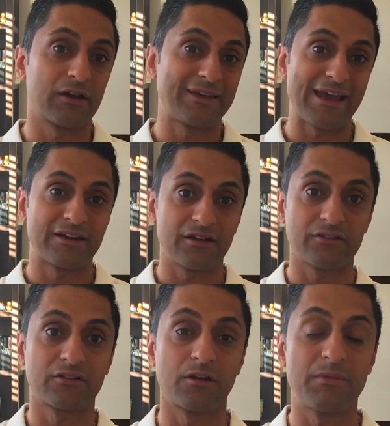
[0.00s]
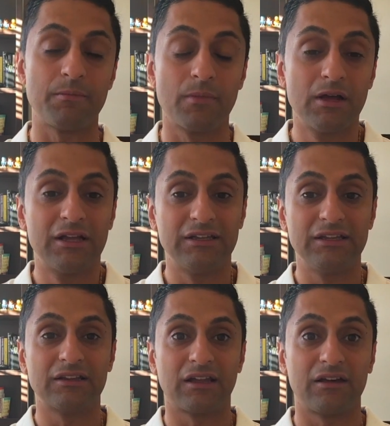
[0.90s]
Canada is going to be
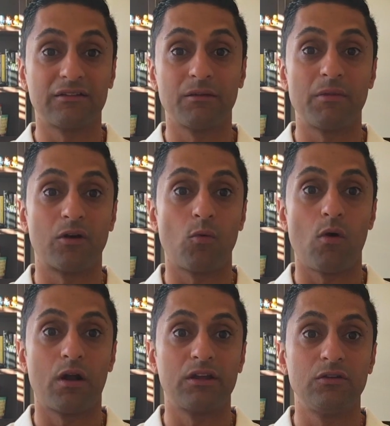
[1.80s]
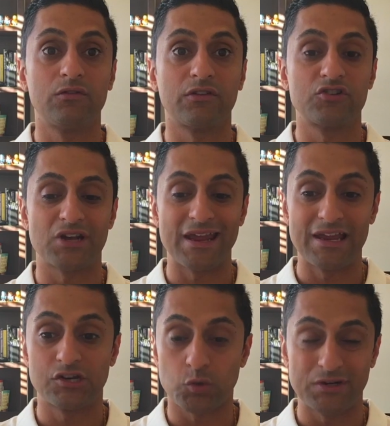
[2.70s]
legalizing marijuana usage
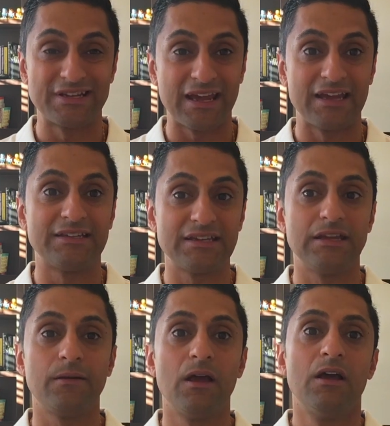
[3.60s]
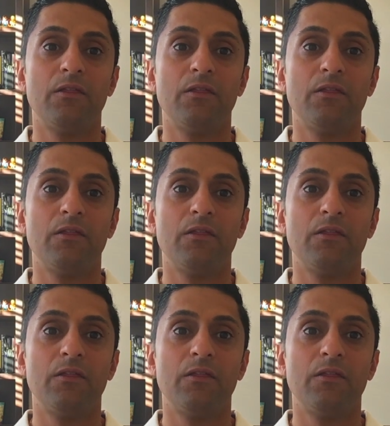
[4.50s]
in 2018.